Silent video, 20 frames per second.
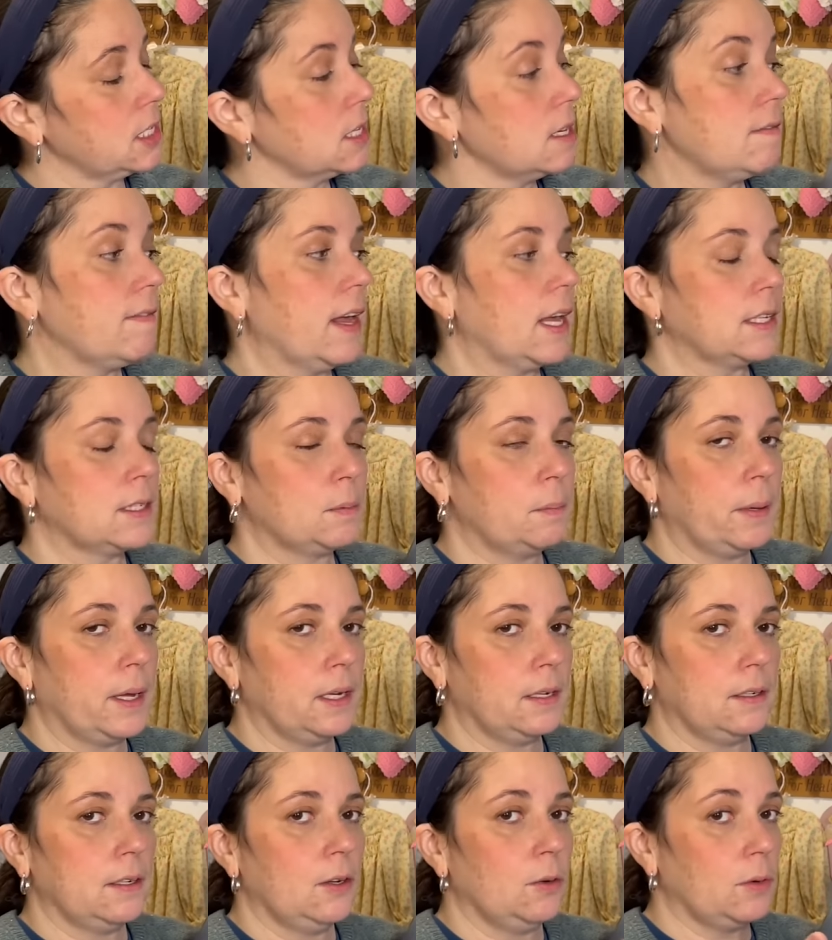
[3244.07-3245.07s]
in advance,
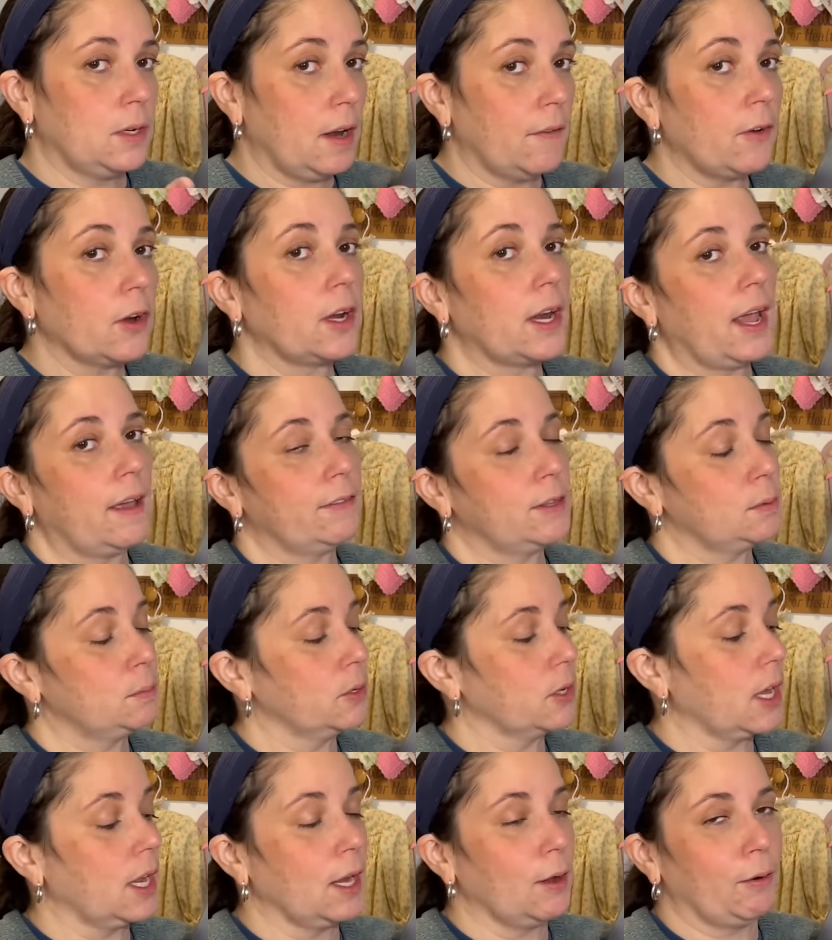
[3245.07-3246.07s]
but you were never going to have this
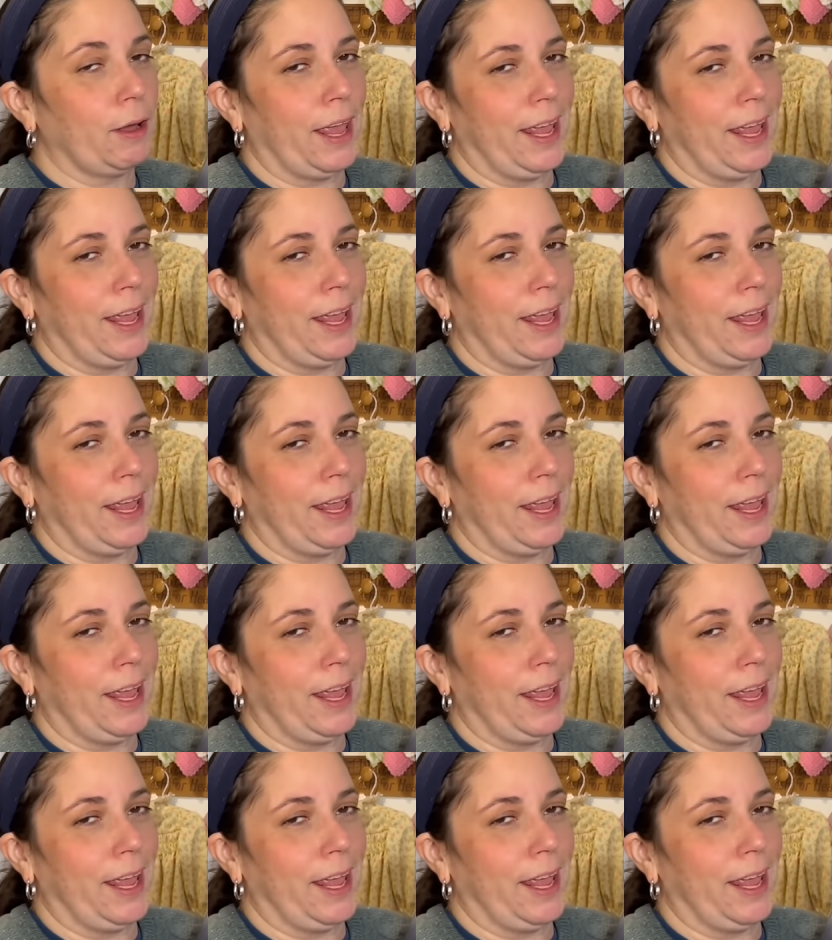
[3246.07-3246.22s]
book anyway.